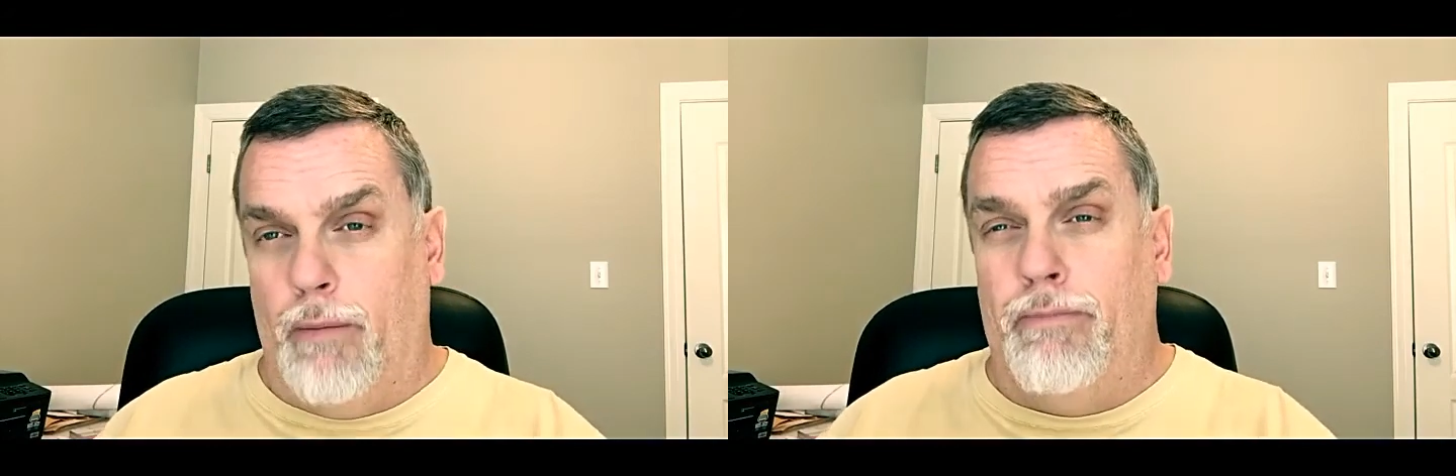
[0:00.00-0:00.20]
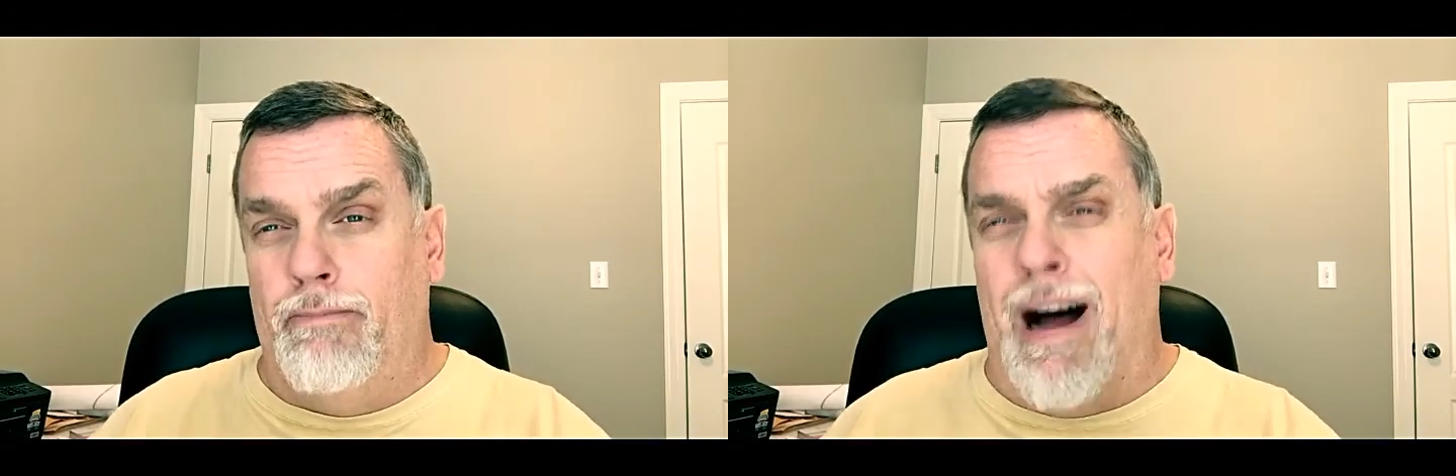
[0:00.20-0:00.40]

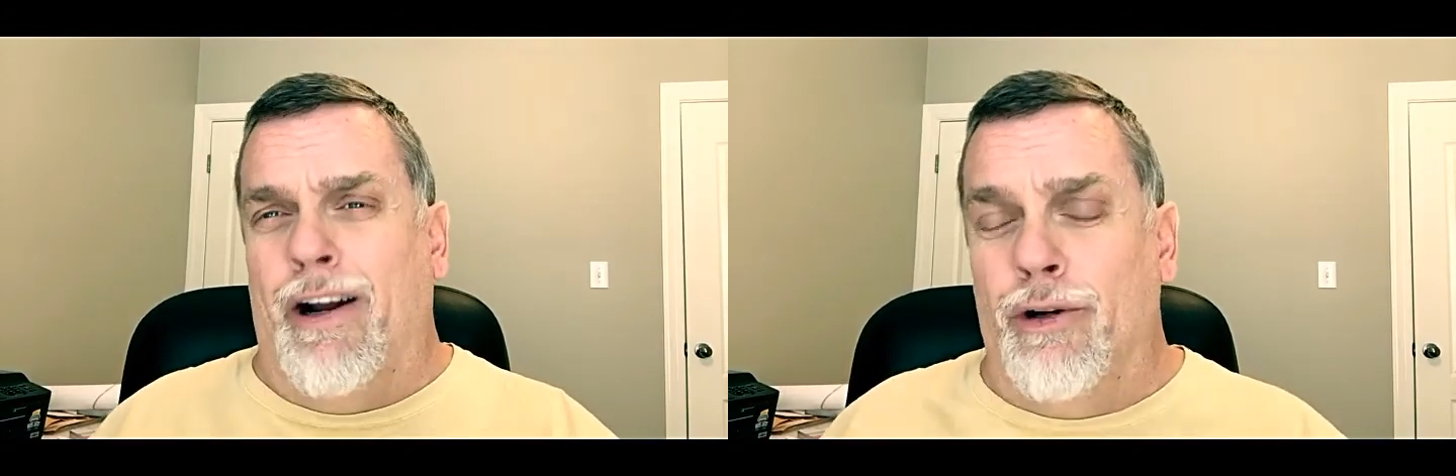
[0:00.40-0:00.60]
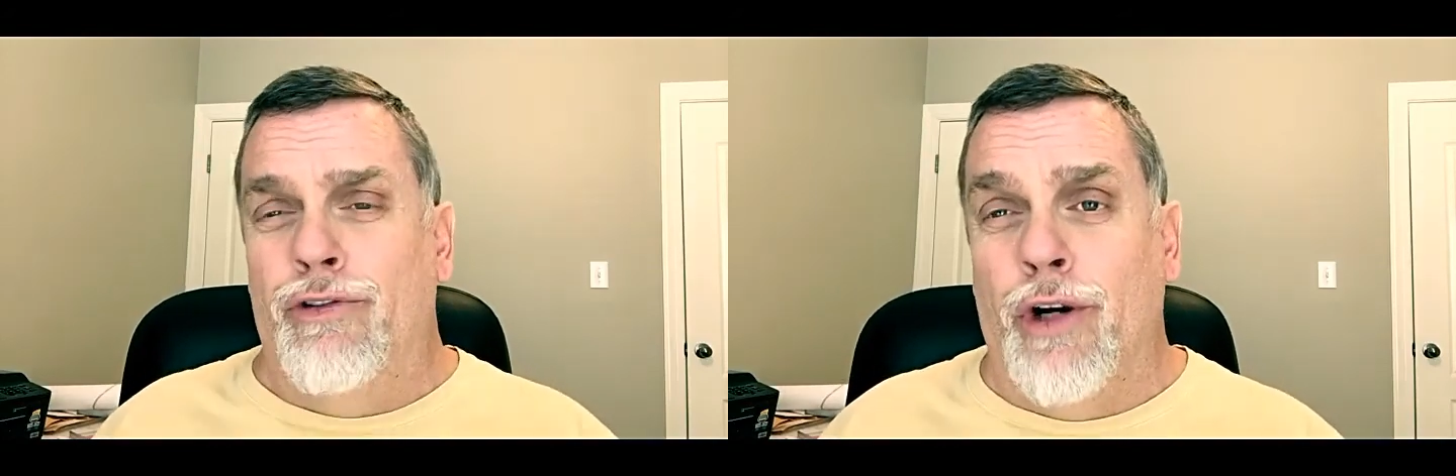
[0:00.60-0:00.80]

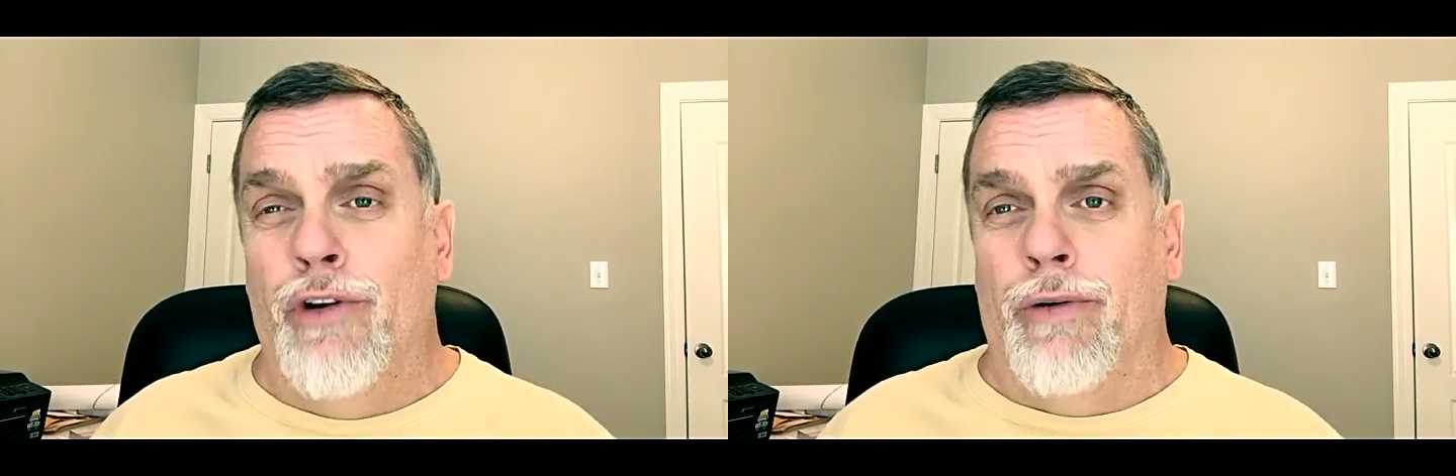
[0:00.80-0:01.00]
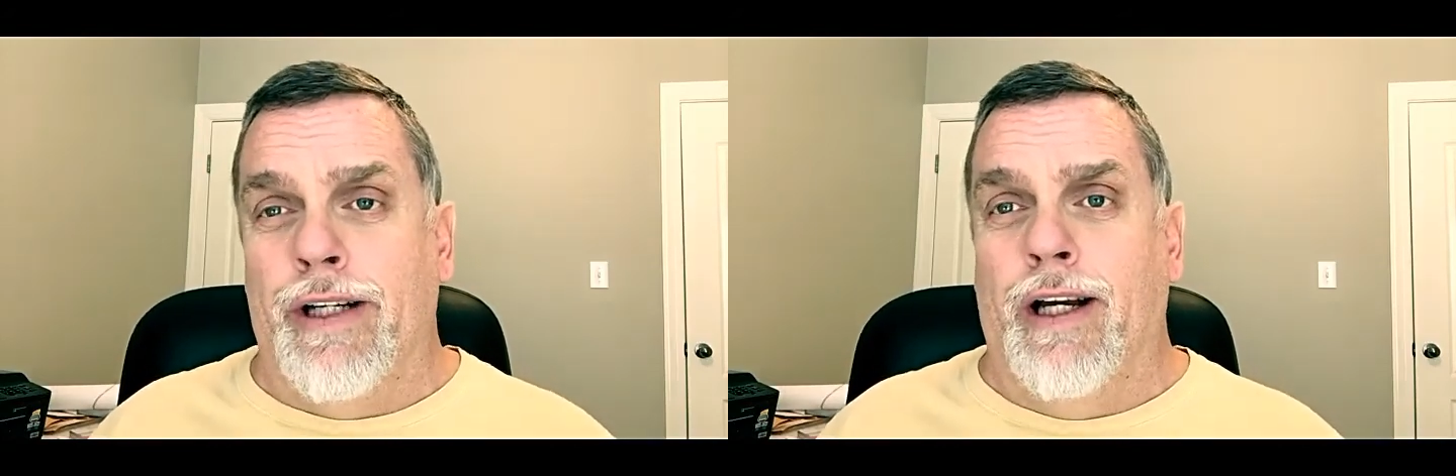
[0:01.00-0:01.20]
minor
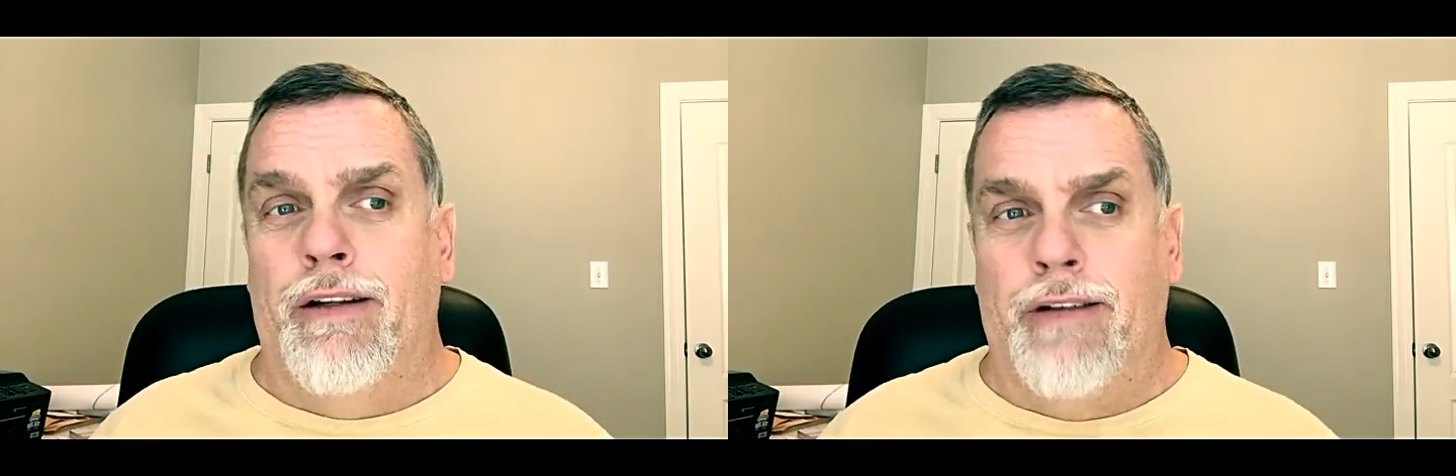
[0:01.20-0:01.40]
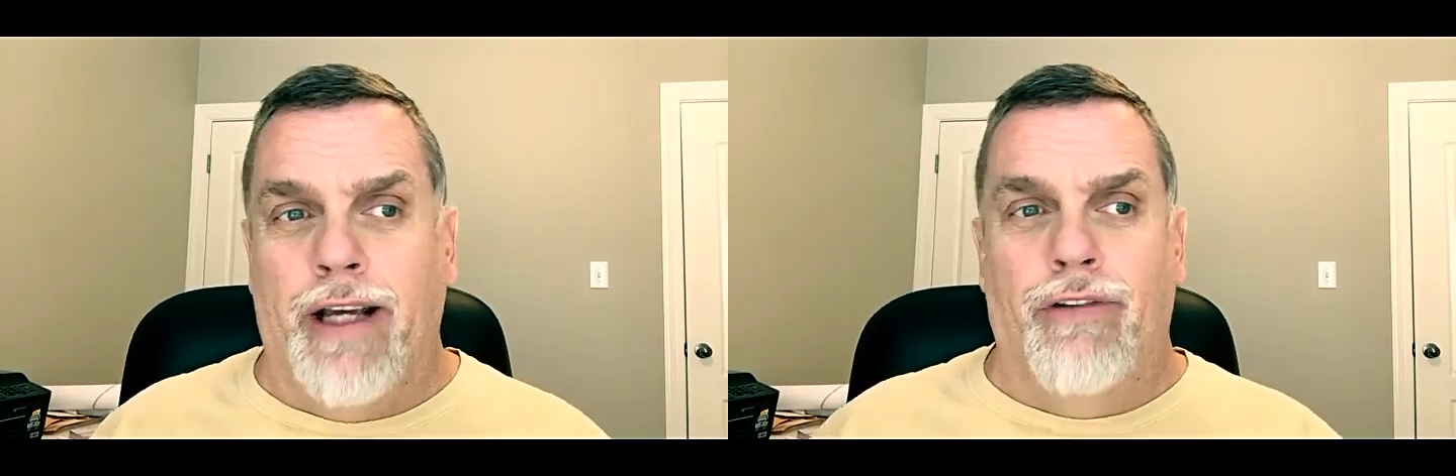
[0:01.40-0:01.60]
surgery done,
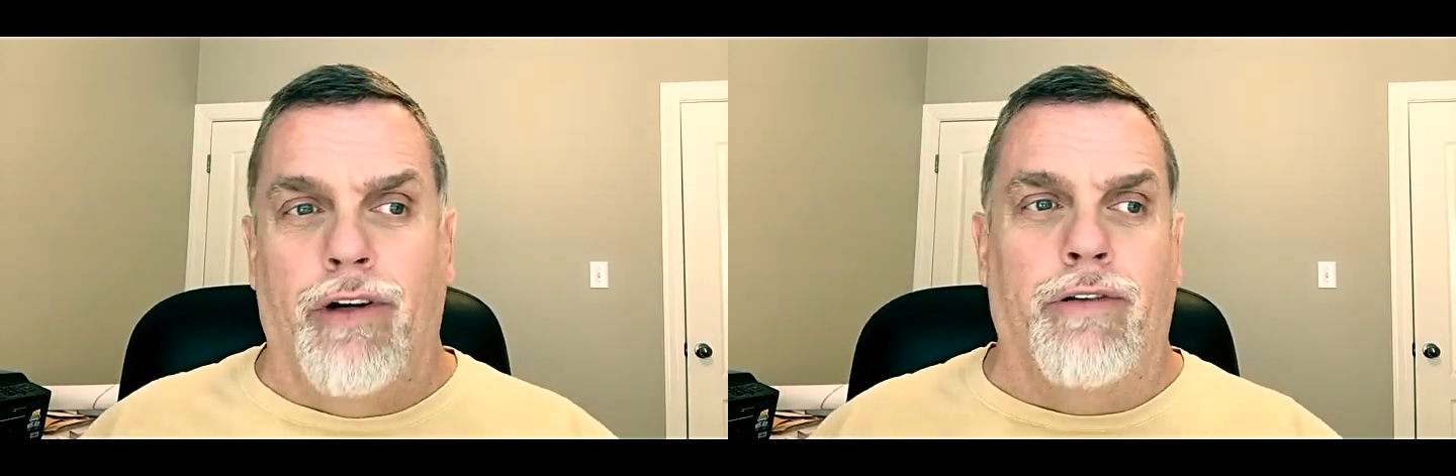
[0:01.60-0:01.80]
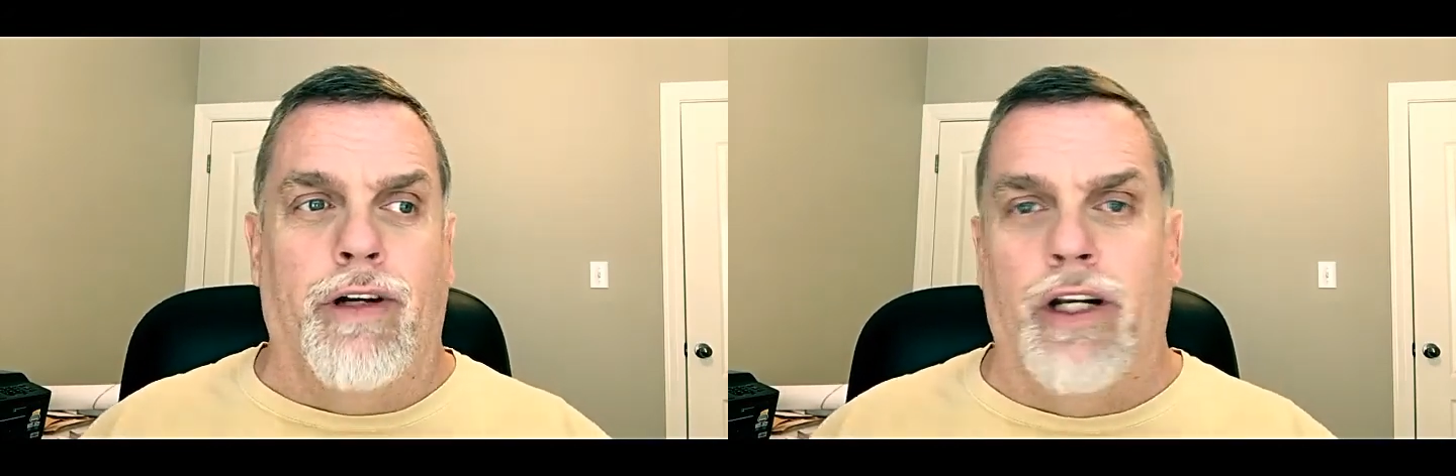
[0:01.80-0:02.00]
day
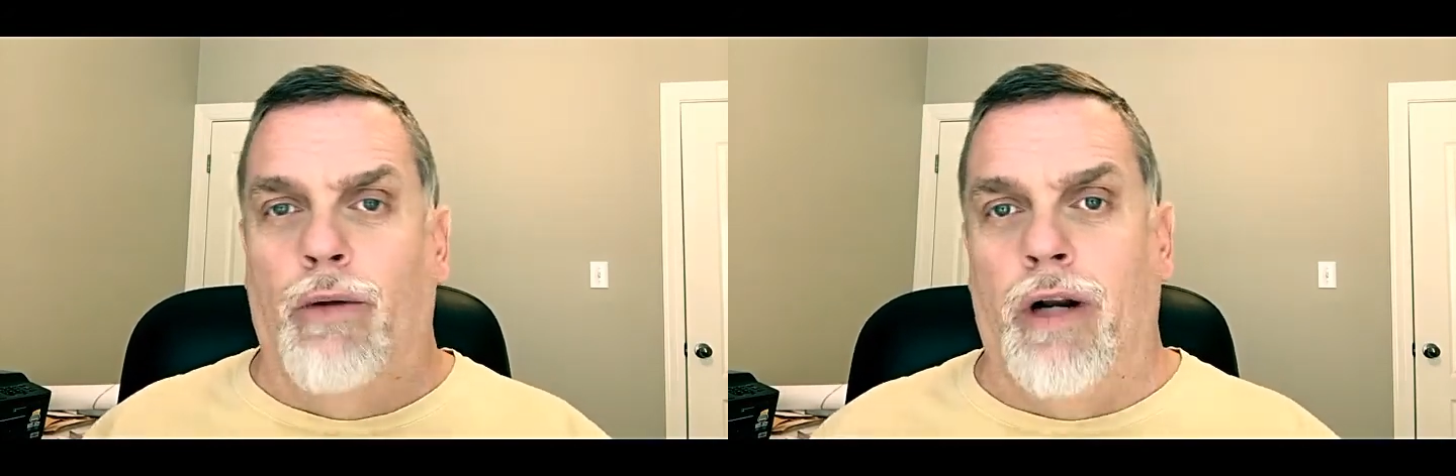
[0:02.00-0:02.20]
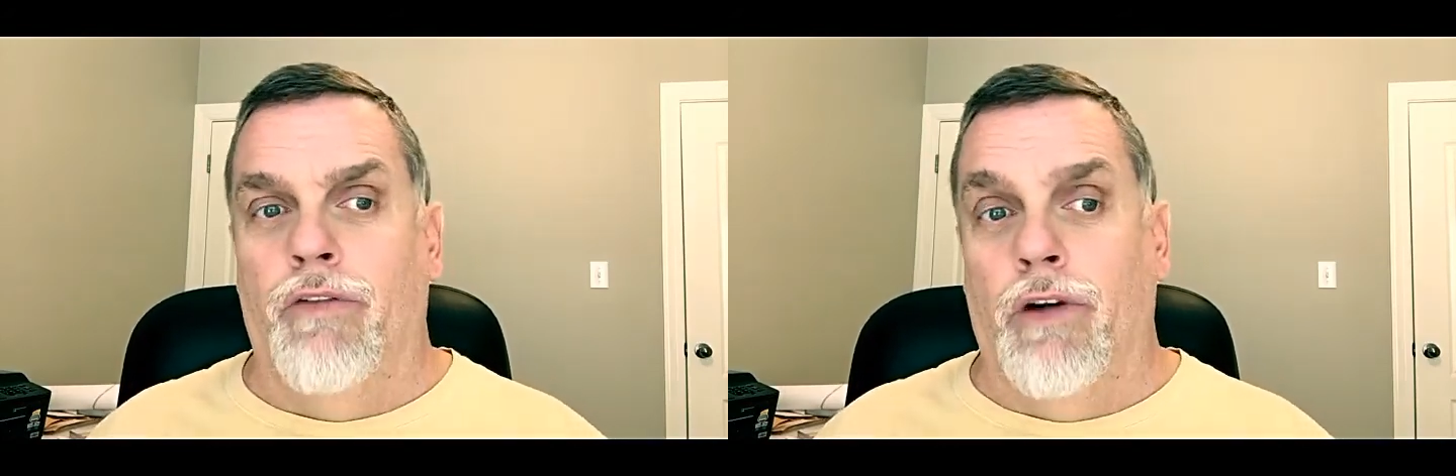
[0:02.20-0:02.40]
surgery,
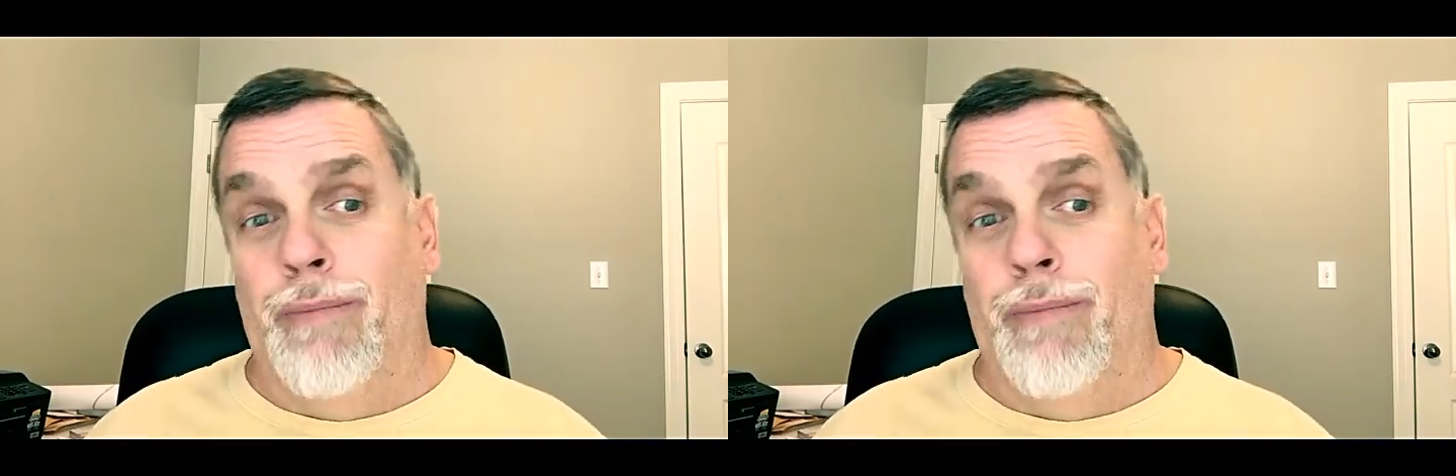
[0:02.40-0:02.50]
whatever.